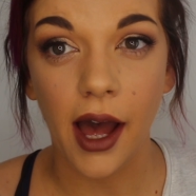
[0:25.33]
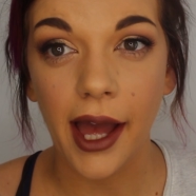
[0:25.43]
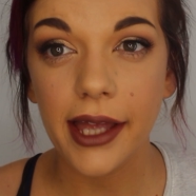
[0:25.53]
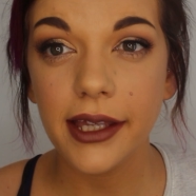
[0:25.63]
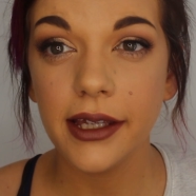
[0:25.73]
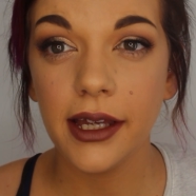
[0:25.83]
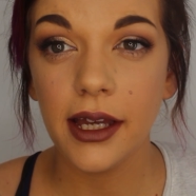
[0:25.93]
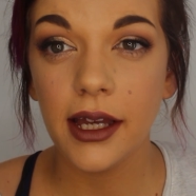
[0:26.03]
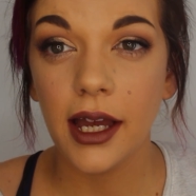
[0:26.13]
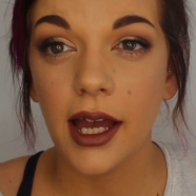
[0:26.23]
eye,
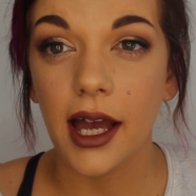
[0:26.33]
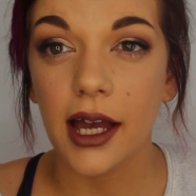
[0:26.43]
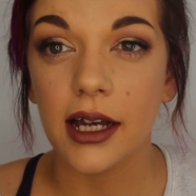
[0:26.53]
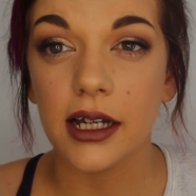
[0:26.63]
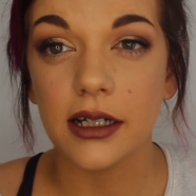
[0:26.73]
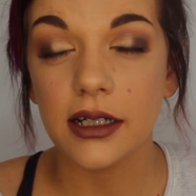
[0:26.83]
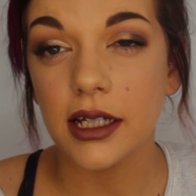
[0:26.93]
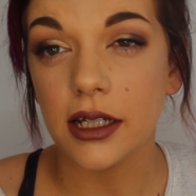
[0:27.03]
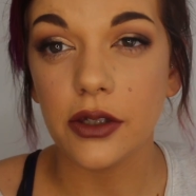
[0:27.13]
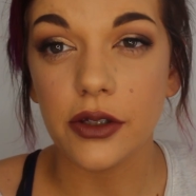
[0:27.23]

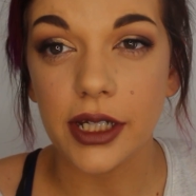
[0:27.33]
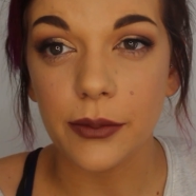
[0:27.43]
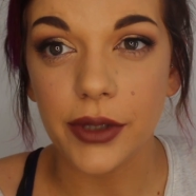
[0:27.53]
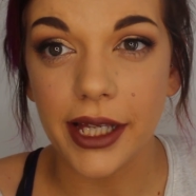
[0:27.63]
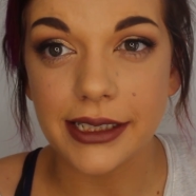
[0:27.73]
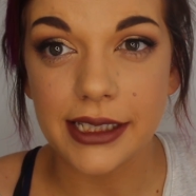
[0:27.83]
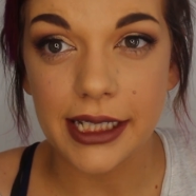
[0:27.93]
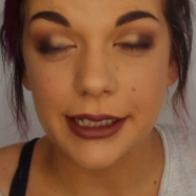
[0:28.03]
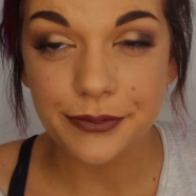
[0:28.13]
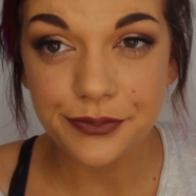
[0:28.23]
including
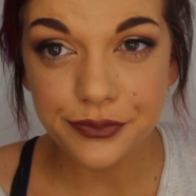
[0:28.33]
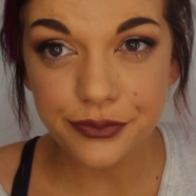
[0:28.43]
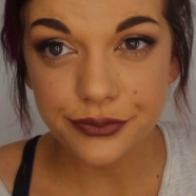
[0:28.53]
blending